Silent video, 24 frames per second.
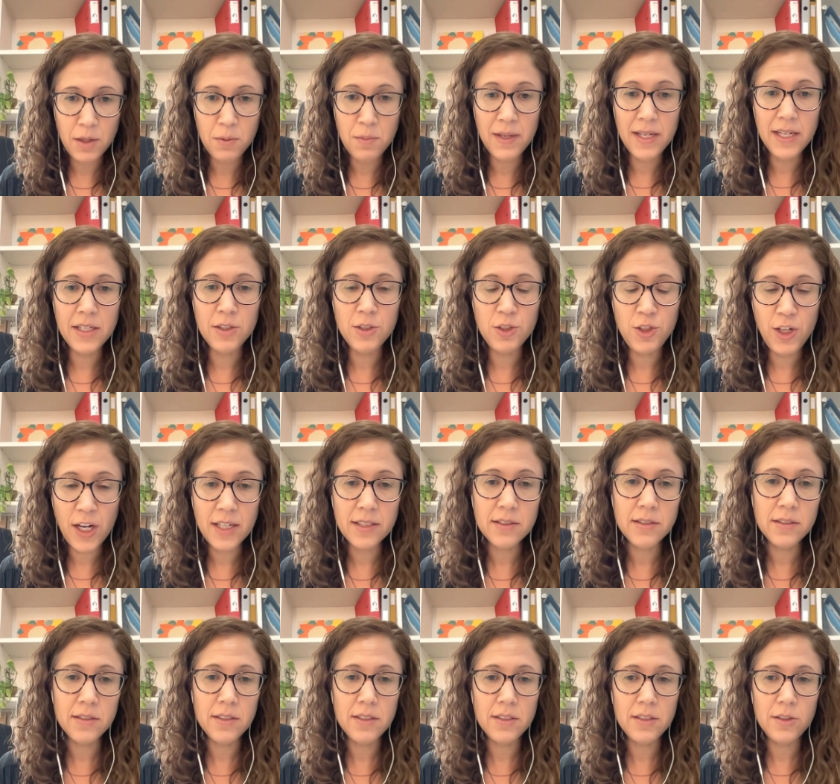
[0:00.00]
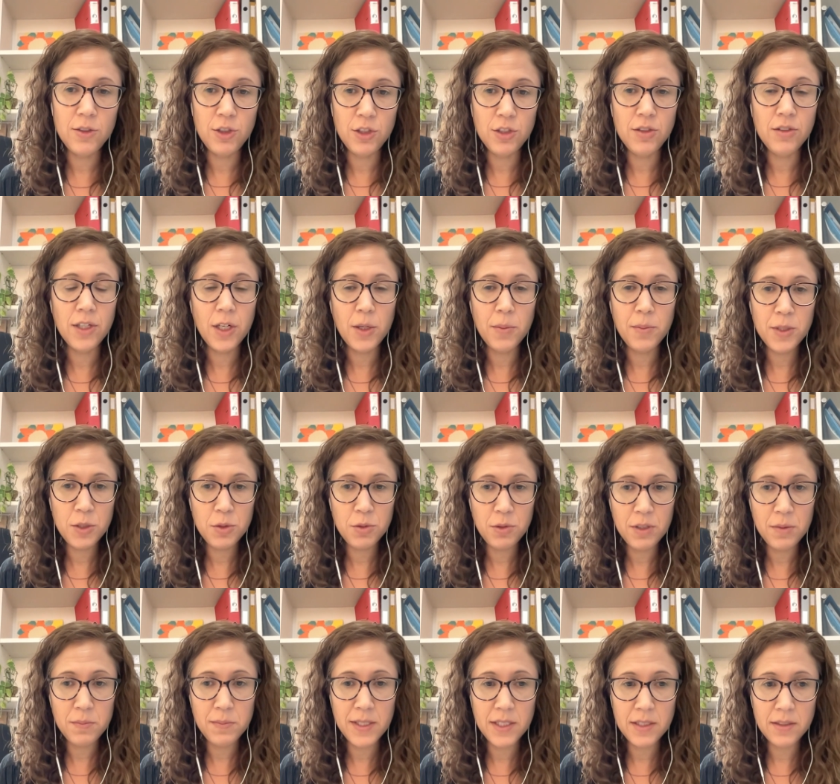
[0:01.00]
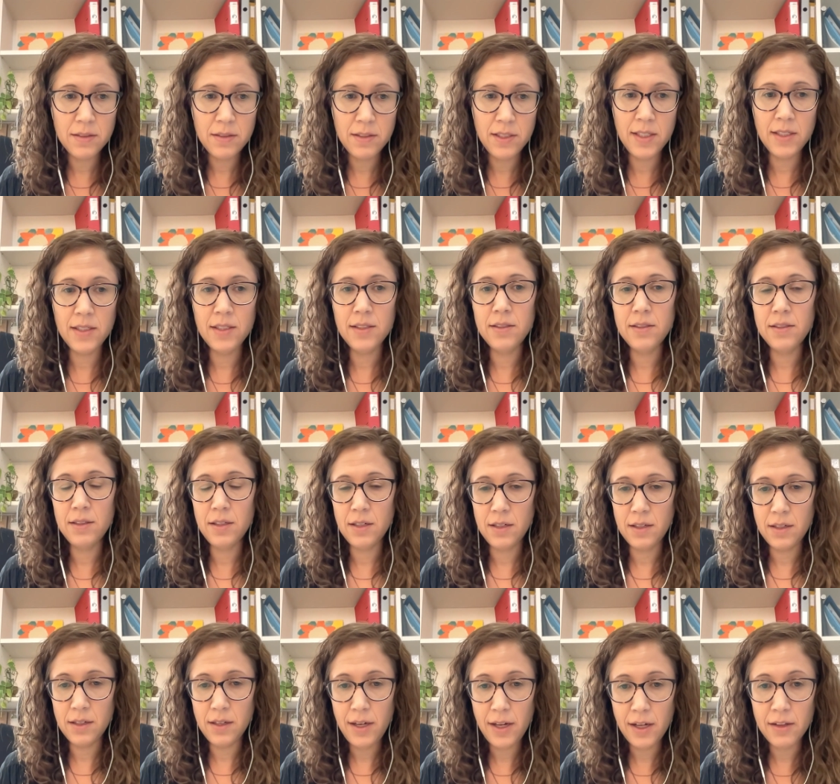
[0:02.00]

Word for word: and we injected this gene therapy treatment in uh,